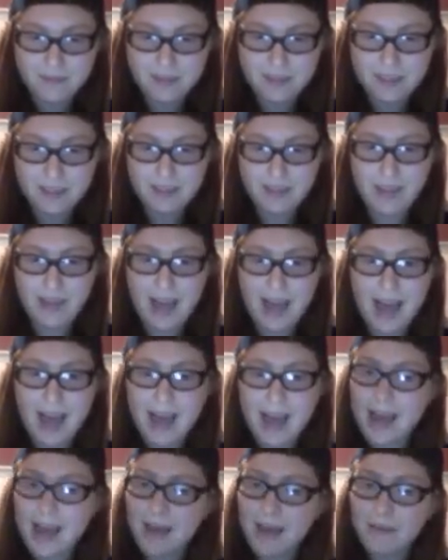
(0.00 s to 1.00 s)
So yeah, I
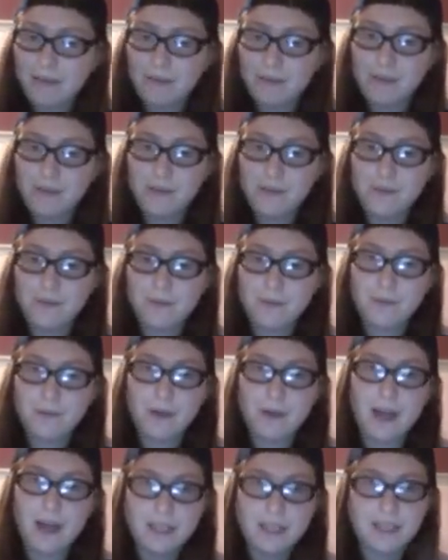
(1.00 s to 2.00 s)
have a few
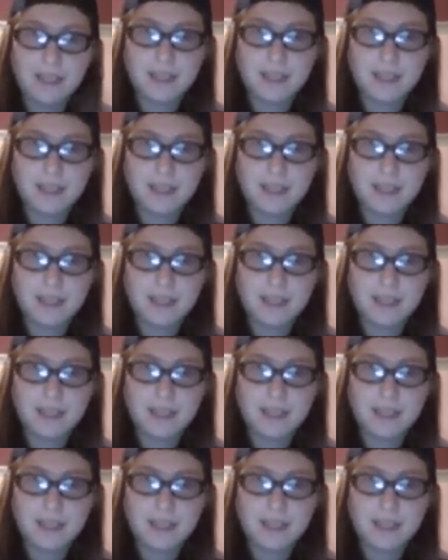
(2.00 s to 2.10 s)
content